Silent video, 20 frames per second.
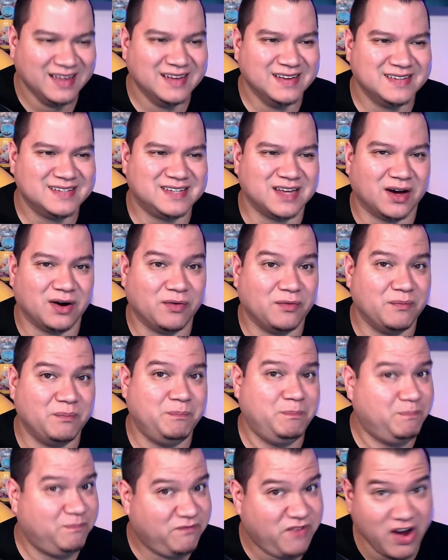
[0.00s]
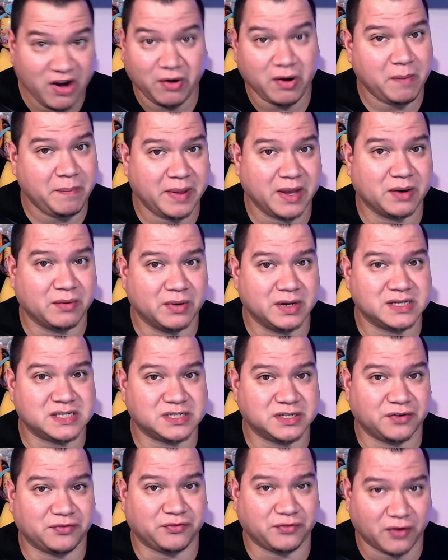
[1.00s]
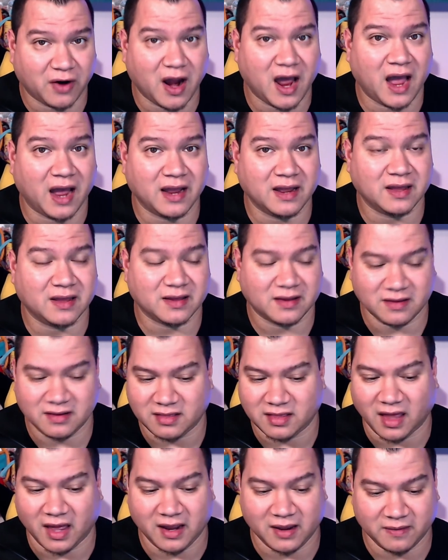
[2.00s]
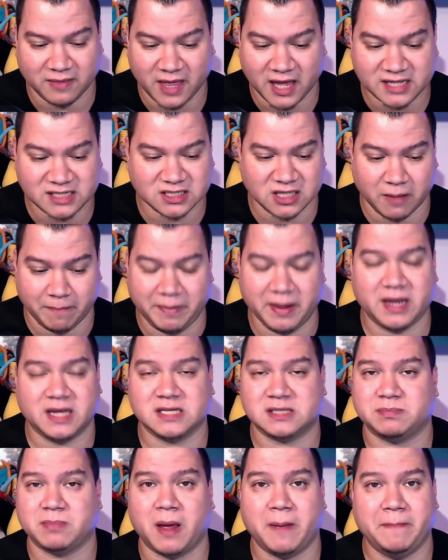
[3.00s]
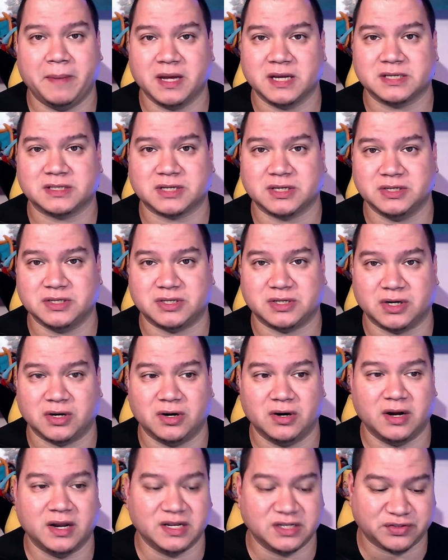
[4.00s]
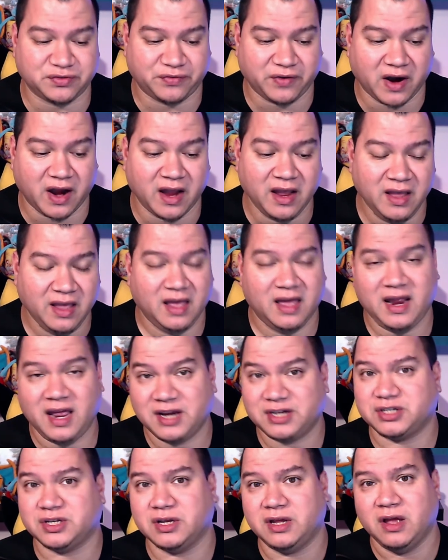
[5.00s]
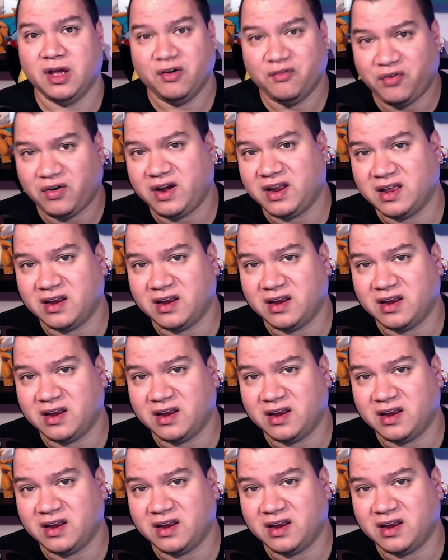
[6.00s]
So very big risk to fry. Like, that's the biggest, my biggest concern is fry. And actually, funny